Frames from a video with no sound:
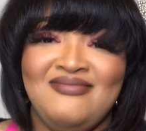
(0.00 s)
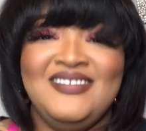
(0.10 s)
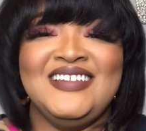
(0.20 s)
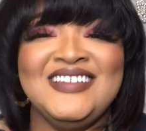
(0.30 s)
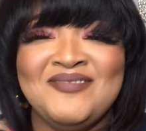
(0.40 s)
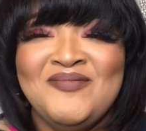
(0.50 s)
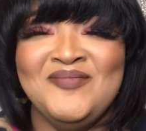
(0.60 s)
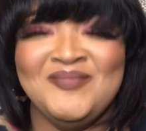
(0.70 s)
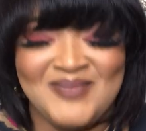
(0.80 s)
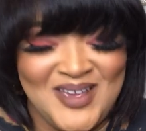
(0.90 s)

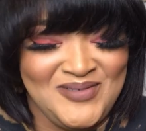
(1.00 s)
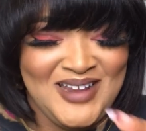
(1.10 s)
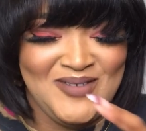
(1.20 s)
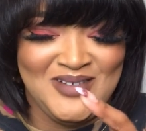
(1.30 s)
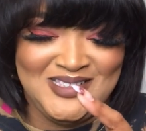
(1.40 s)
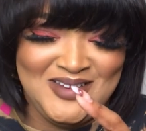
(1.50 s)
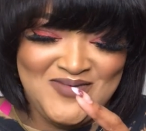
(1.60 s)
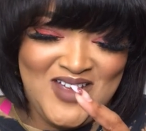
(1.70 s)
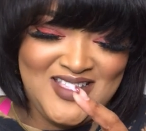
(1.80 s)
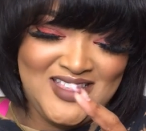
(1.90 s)
maybe that wasn't the
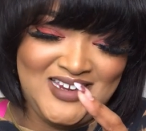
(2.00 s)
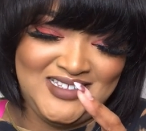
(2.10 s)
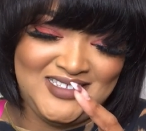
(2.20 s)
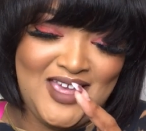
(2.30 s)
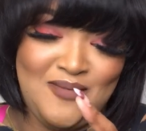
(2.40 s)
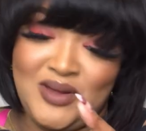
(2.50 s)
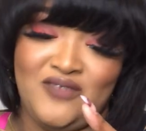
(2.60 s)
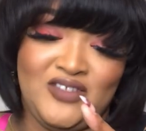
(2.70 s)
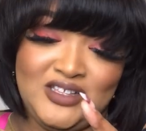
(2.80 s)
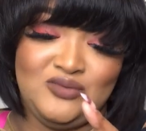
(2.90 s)
right thing to say, but
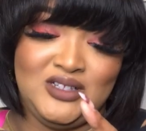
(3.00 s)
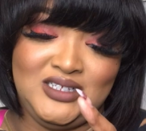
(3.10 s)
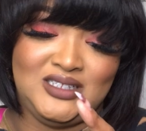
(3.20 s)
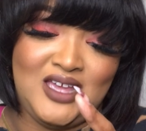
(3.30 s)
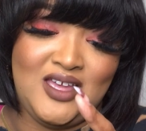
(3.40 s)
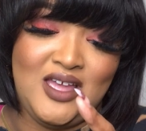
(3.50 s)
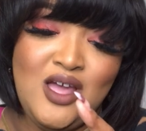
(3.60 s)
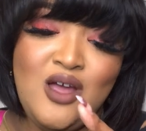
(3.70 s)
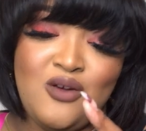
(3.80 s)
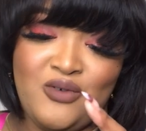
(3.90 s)
if this really say
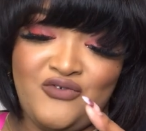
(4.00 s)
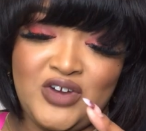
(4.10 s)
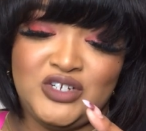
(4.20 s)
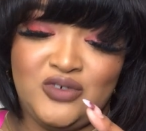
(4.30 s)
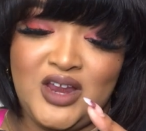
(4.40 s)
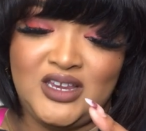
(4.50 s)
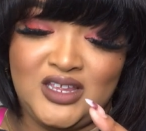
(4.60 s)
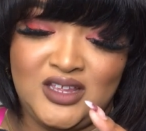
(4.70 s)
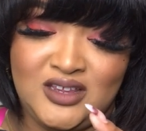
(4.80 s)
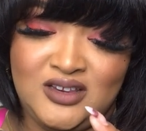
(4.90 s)
refrigerate,
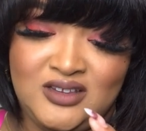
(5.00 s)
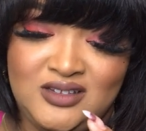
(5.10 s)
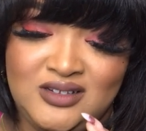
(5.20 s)
then...